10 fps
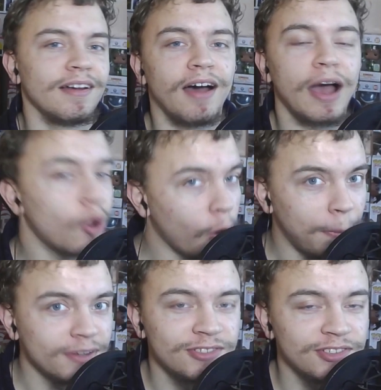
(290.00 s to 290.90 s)
I got a
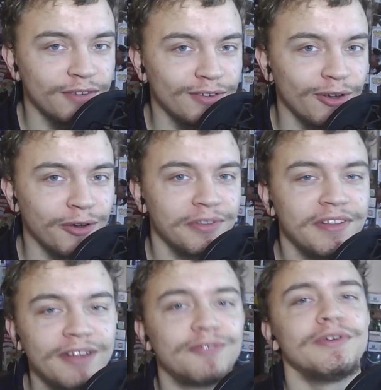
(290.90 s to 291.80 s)
bunch of stuff going on,
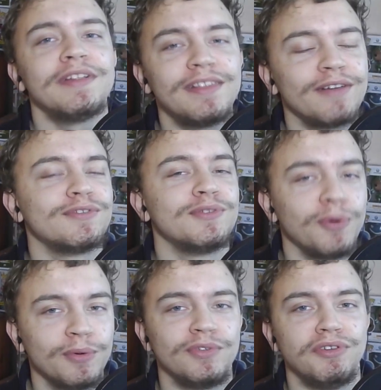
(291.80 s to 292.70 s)
and I'd really love to
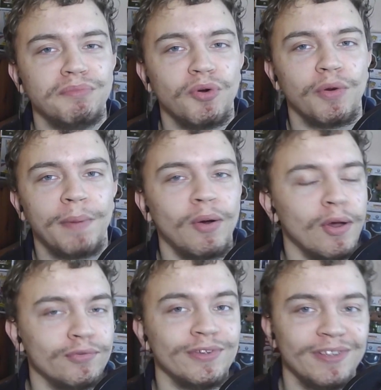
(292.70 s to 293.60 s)
talk to you more about
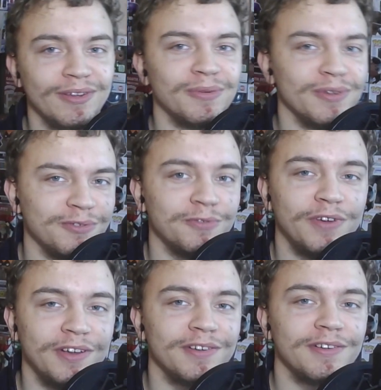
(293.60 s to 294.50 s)
every single little
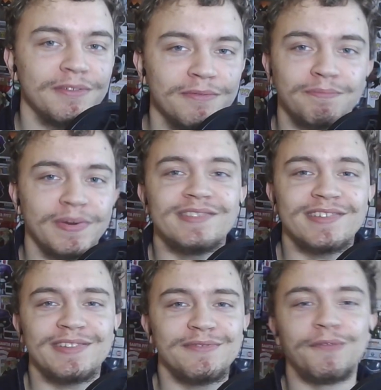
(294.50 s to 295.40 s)
thing.
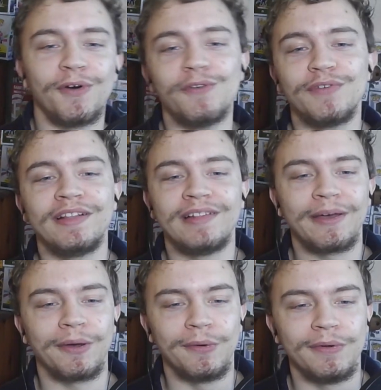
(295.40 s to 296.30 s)
basically revolving
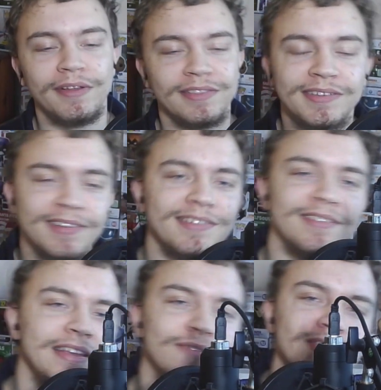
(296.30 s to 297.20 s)
Lego. This
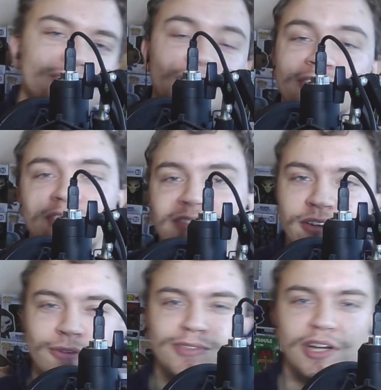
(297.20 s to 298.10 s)
isn't even just the
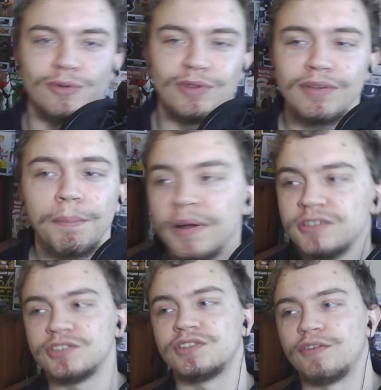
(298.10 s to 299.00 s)
Lego channel, there's a
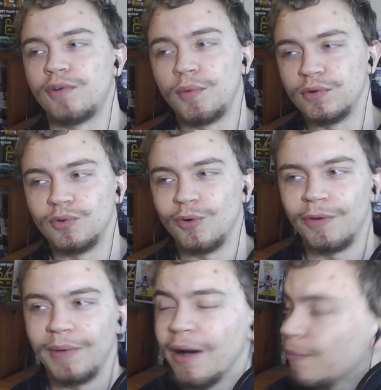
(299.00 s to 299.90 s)
bunch of stuff I want to talk
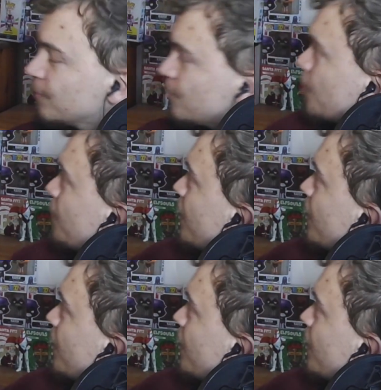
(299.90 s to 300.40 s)
about. I want to talk about